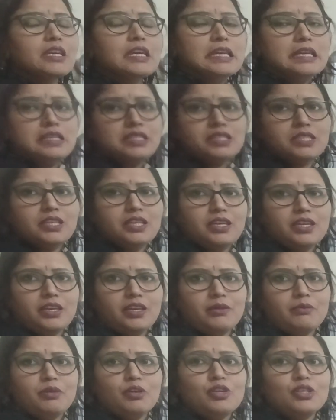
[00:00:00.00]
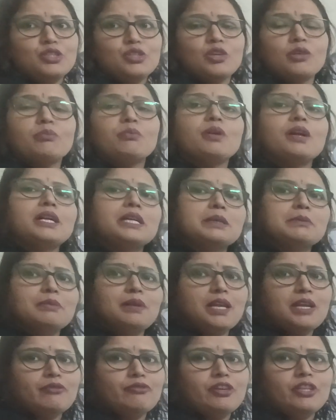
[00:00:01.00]
easy here because you are
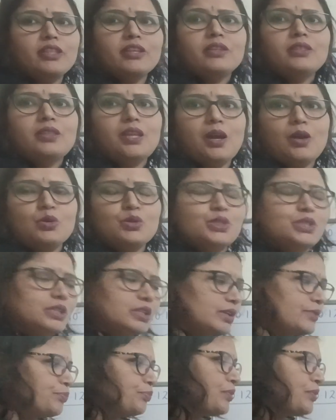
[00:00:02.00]
multiplying with 1000.